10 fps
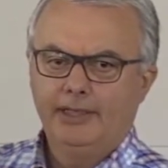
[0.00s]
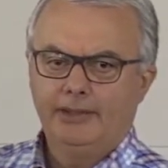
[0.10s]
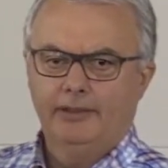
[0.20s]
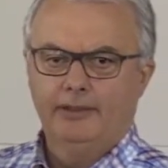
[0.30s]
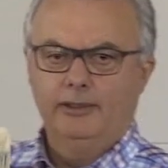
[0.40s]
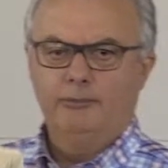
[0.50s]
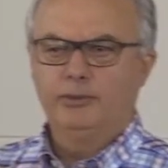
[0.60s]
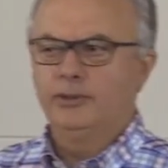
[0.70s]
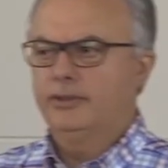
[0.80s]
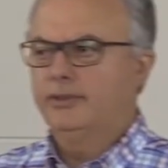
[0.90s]
is a little
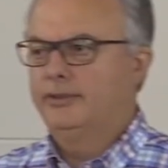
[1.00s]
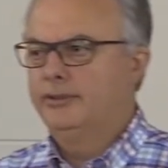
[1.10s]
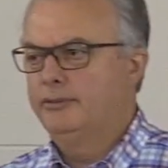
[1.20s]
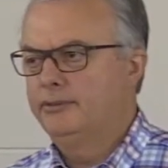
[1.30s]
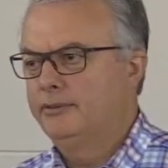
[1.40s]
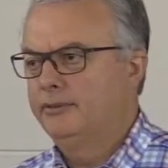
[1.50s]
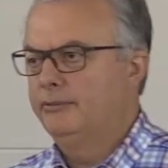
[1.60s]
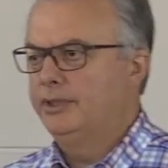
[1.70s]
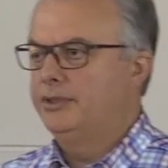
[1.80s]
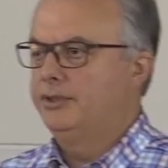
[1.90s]
book
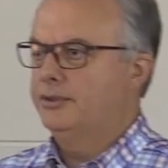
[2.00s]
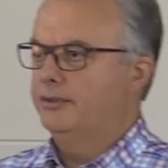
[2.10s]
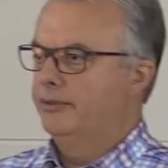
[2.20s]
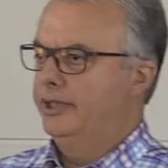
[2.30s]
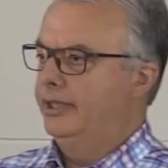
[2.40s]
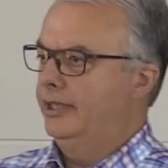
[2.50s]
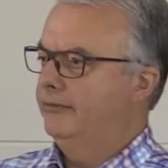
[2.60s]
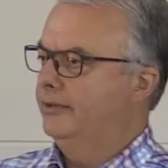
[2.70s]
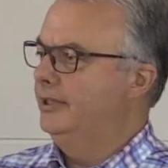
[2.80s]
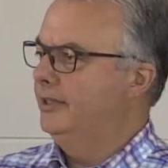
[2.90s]
which you should read
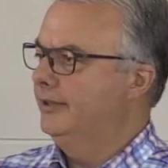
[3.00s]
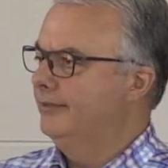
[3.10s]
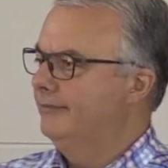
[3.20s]
every year.